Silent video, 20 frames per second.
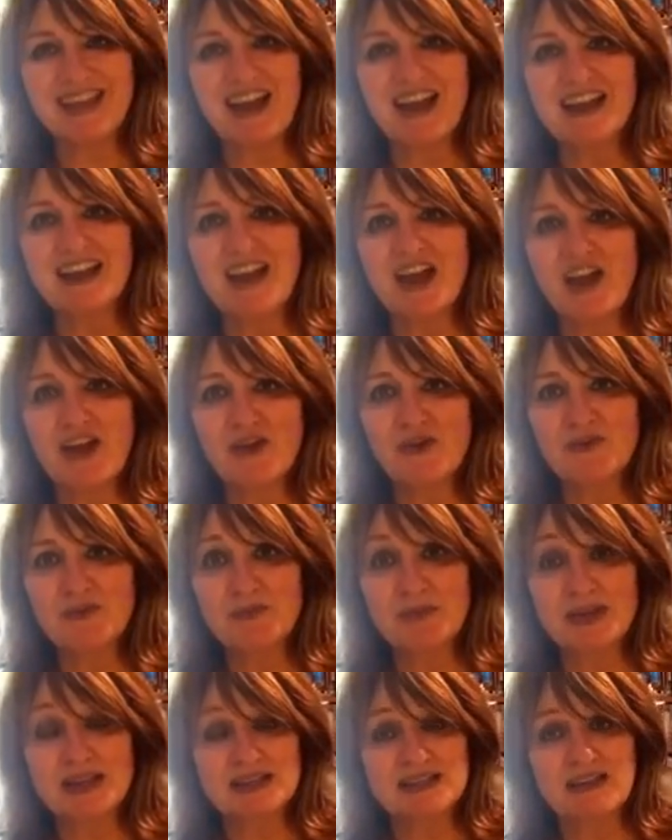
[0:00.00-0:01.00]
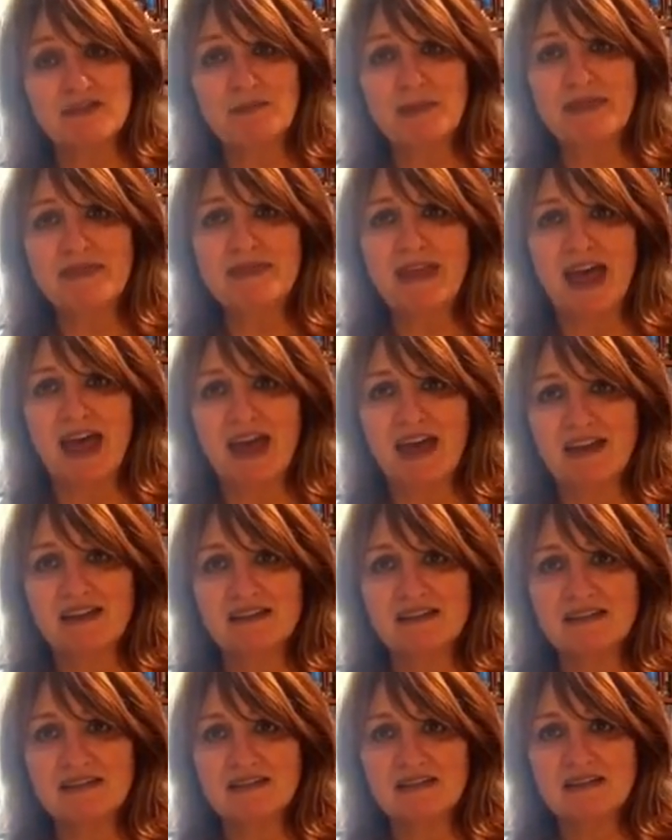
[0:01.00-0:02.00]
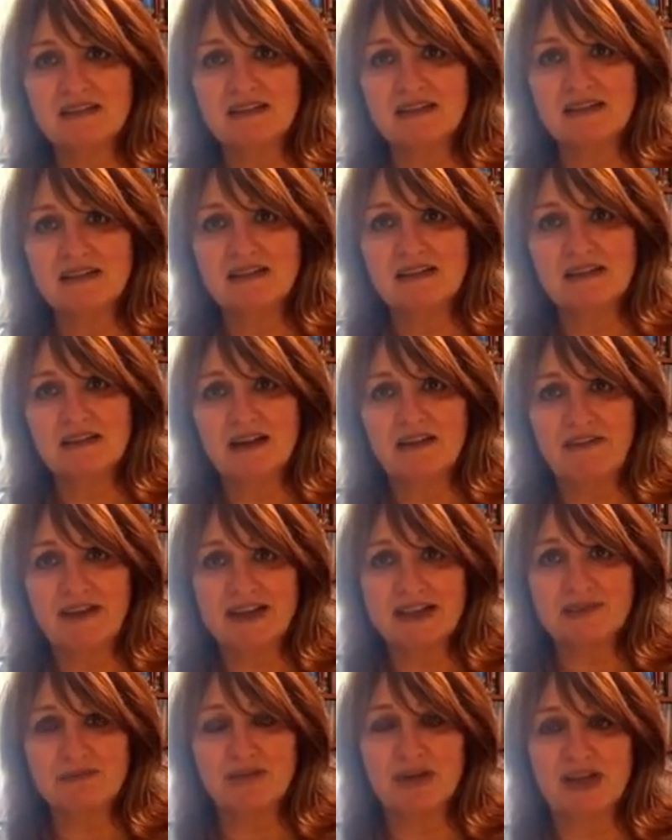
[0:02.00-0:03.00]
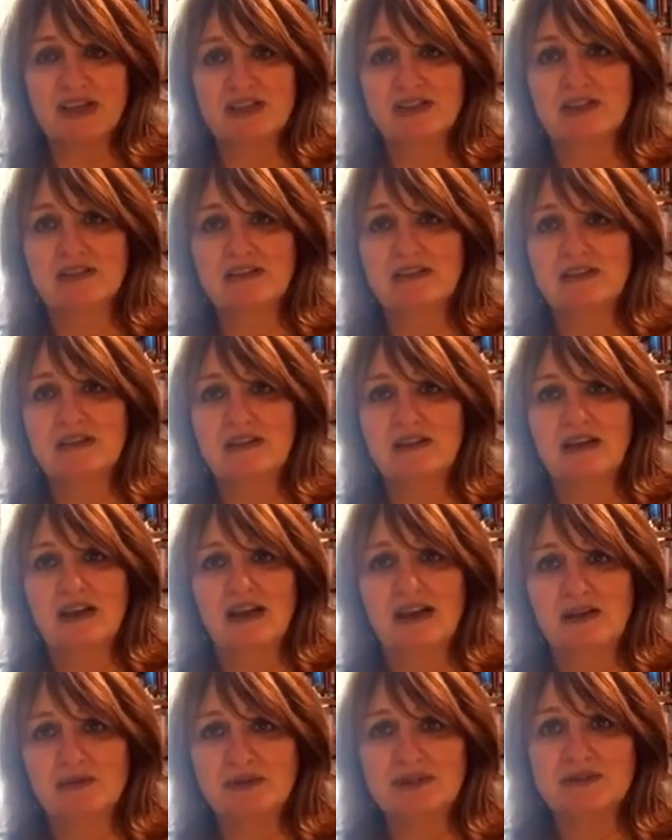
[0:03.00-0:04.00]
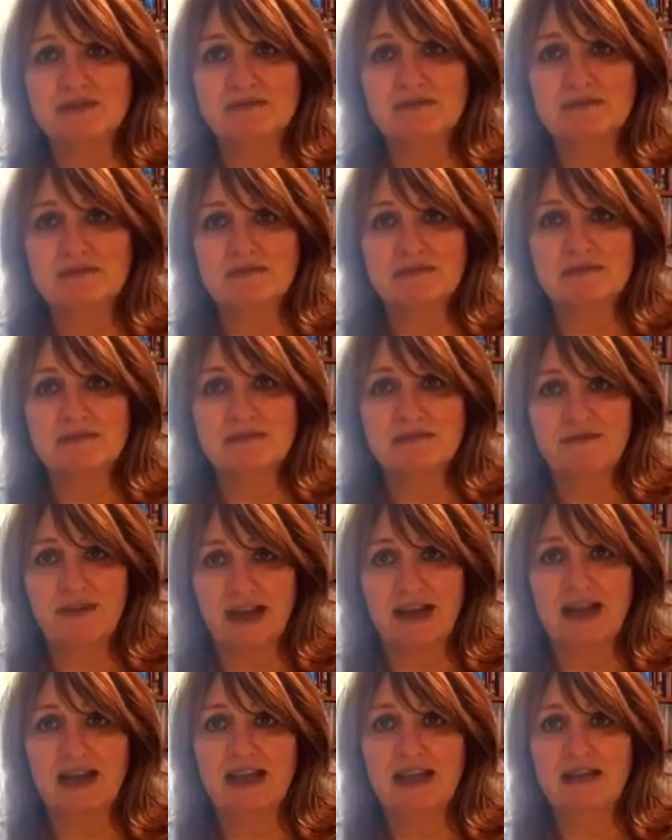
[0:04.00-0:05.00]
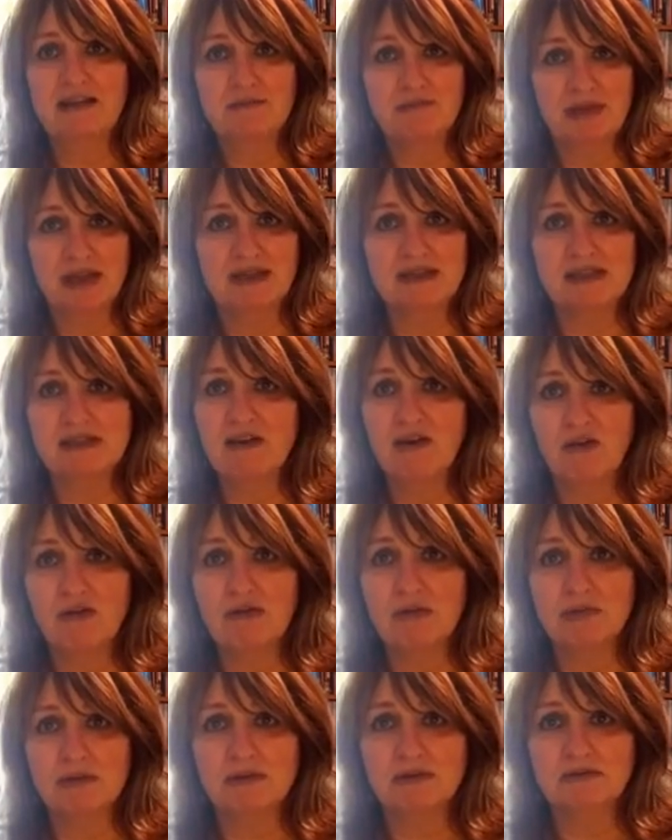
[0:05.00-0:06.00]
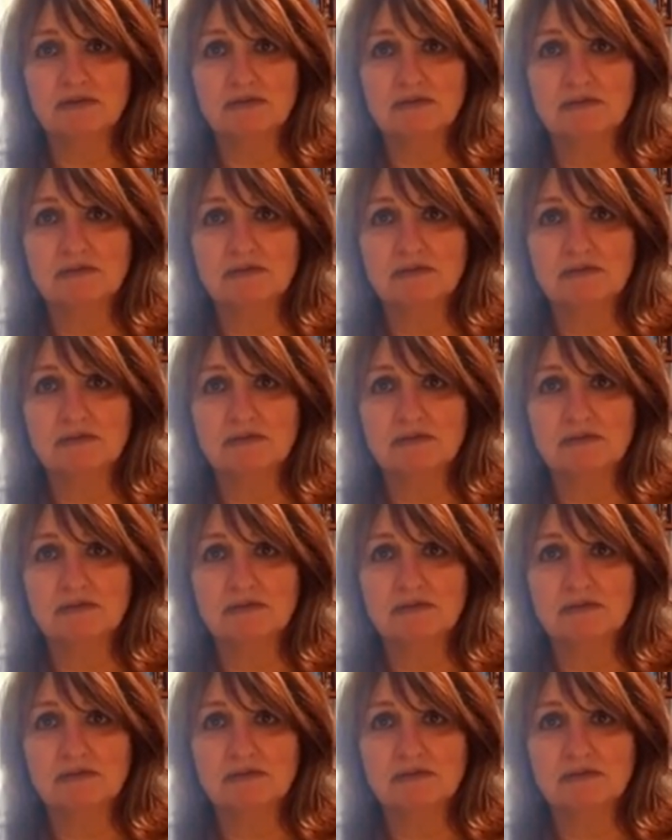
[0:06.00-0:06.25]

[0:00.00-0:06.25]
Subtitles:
I know, because I've been there. I've had depression, and it was, frankly, bloody horrible.